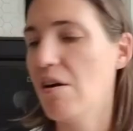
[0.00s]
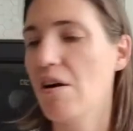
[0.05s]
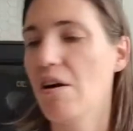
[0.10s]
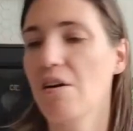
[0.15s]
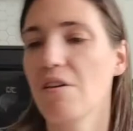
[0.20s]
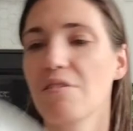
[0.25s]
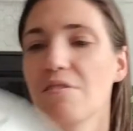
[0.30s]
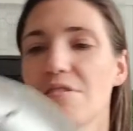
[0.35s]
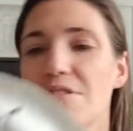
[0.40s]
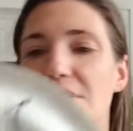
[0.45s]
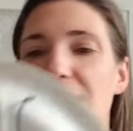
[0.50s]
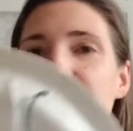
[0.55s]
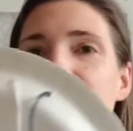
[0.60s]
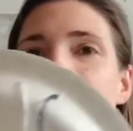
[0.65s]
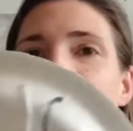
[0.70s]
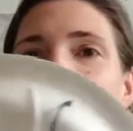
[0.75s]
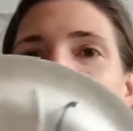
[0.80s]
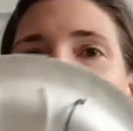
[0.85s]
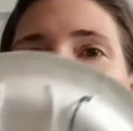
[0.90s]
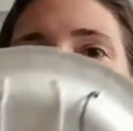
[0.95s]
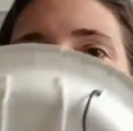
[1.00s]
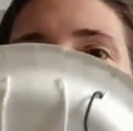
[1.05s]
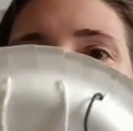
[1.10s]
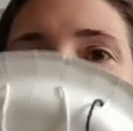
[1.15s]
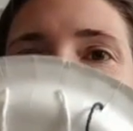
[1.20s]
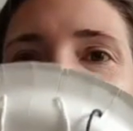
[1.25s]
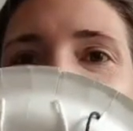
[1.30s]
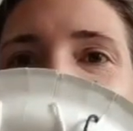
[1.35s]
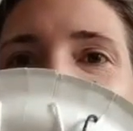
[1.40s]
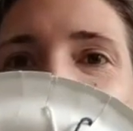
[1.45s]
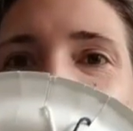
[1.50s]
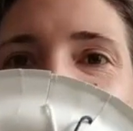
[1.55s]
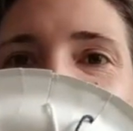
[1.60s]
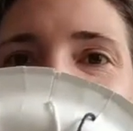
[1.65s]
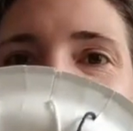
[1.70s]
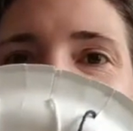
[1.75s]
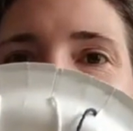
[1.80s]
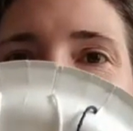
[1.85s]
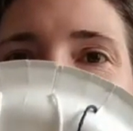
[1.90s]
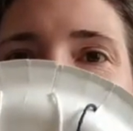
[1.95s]
Our
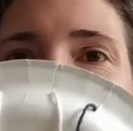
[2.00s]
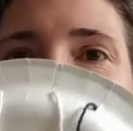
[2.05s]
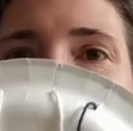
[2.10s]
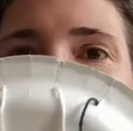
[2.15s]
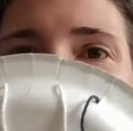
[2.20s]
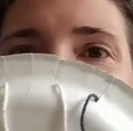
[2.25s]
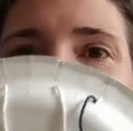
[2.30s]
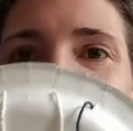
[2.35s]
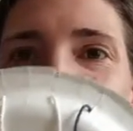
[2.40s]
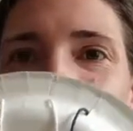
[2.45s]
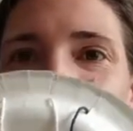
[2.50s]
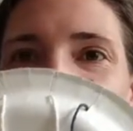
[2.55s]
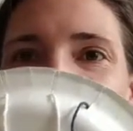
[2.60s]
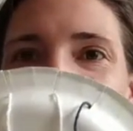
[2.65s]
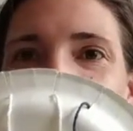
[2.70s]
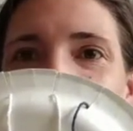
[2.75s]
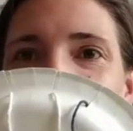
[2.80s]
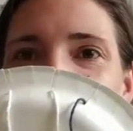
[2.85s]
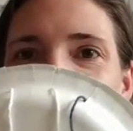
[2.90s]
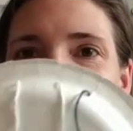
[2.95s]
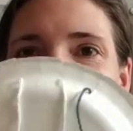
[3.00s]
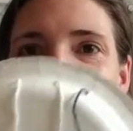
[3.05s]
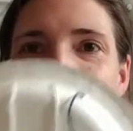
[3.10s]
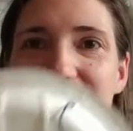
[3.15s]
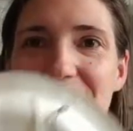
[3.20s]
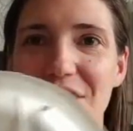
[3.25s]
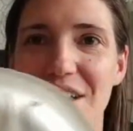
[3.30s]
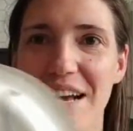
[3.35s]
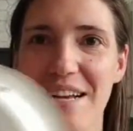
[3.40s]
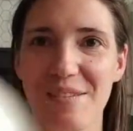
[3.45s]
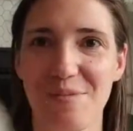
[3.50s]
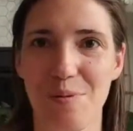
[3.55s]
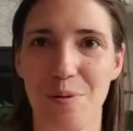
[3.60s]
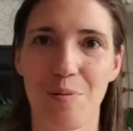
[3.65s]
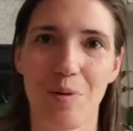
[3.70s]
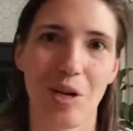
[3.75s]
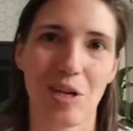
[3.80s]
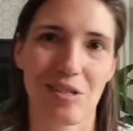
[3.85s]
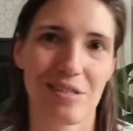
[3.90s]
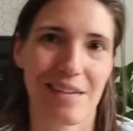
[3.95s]
tear got bigger and bigger as we
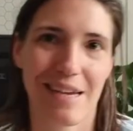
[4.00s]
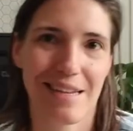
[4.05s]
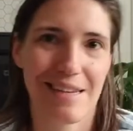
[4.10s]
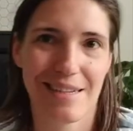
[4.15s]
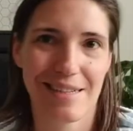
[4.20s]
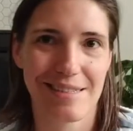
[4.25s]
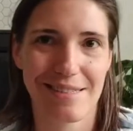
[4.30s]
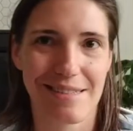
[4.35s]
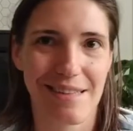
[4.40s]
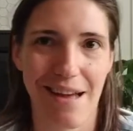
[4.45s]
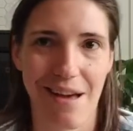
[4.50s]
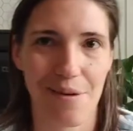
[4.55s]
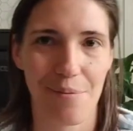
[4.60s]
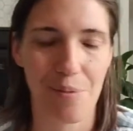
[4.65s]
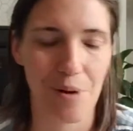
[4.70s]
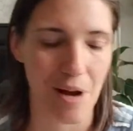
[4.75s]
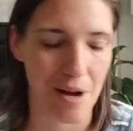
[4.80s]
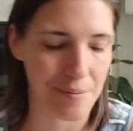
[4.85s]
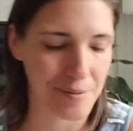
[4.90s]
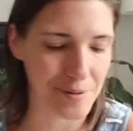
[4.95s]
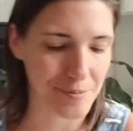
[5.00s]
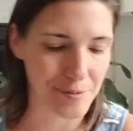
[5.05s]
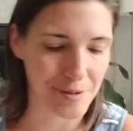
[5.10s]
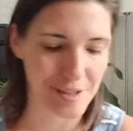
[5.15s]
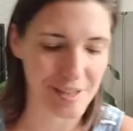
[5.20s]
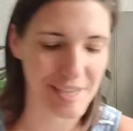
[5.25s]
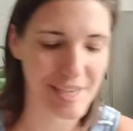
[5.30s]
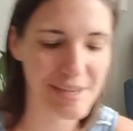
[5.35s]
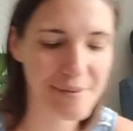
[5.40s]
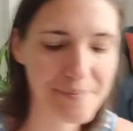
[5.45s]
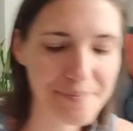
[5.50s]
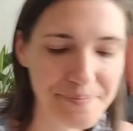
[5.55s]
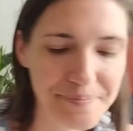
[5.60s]
worked, and it's not a problem really.